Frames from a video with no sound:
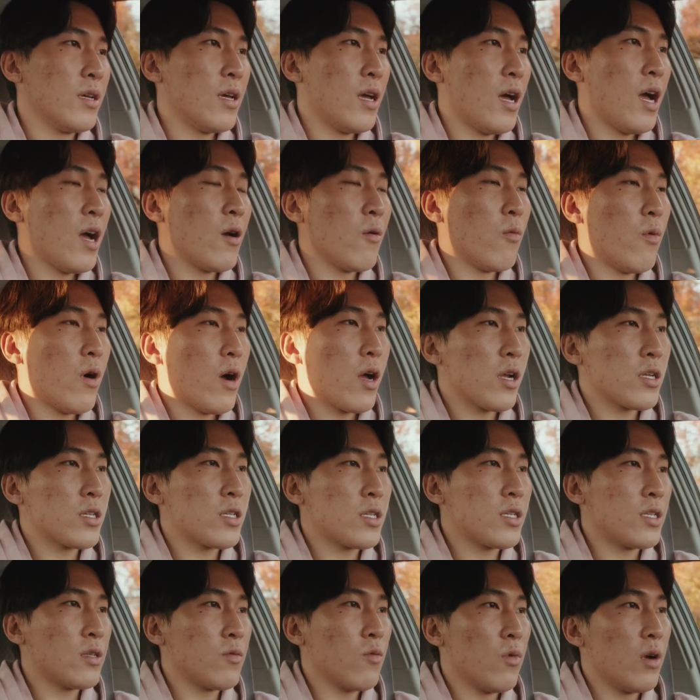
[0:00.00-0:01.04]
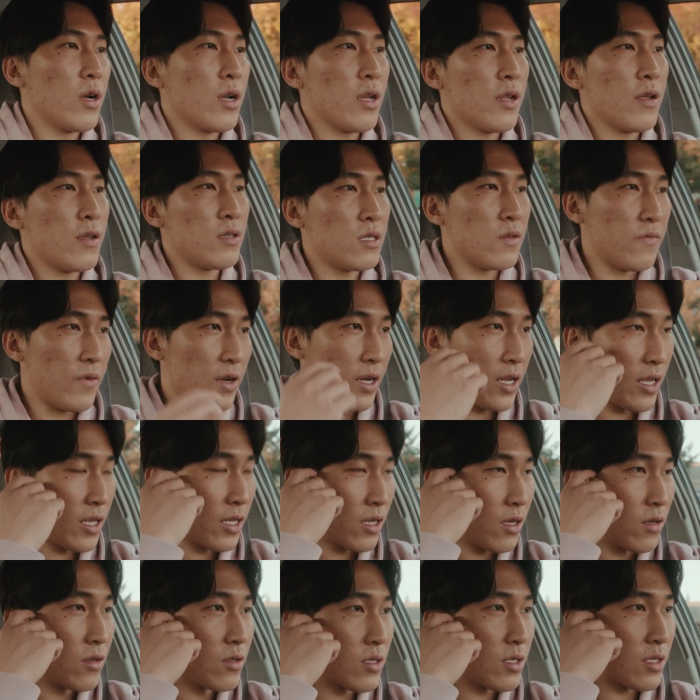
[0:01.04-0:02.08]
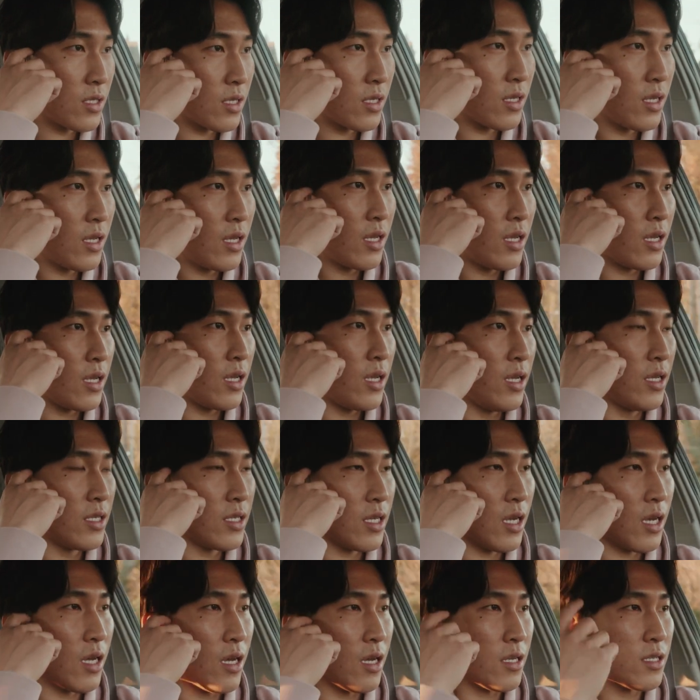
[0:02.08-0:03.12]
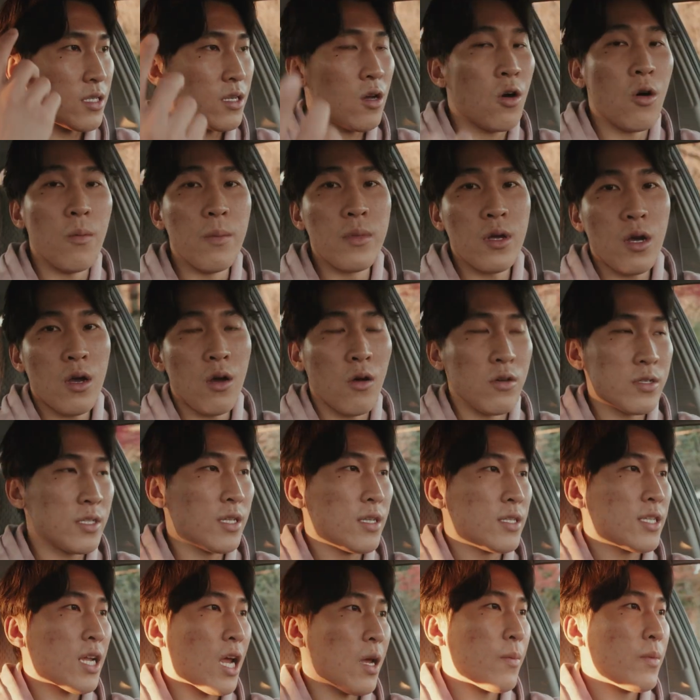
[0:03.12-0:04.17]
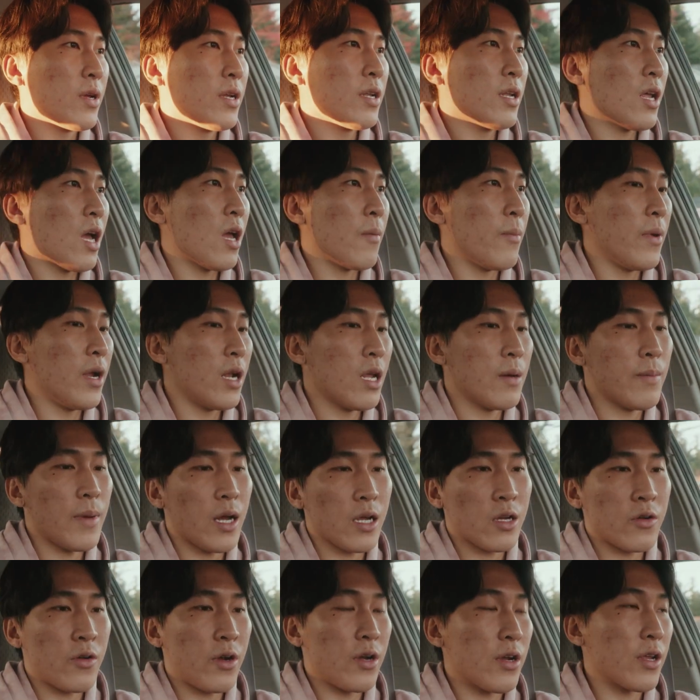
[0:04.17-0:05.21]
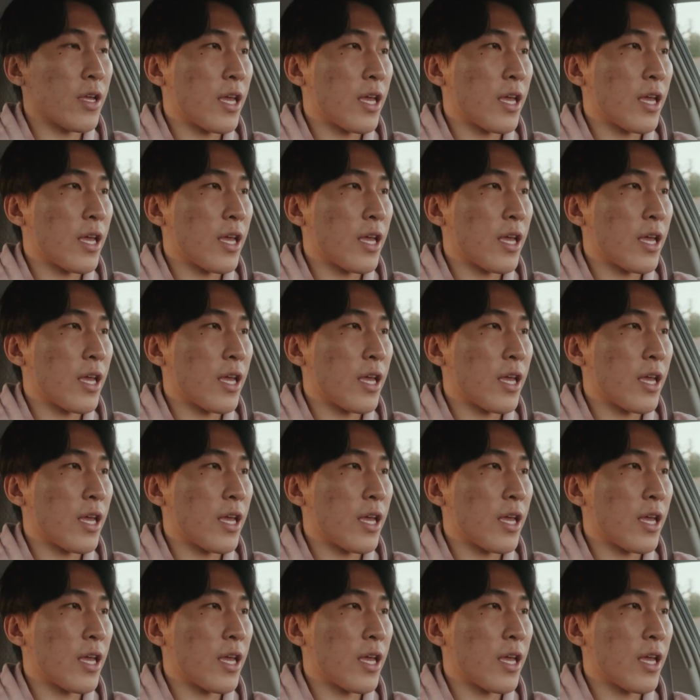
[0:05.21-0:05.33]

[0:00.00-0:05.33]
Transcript: I watched one of his videos. He's hosting Simon. I met him at Creator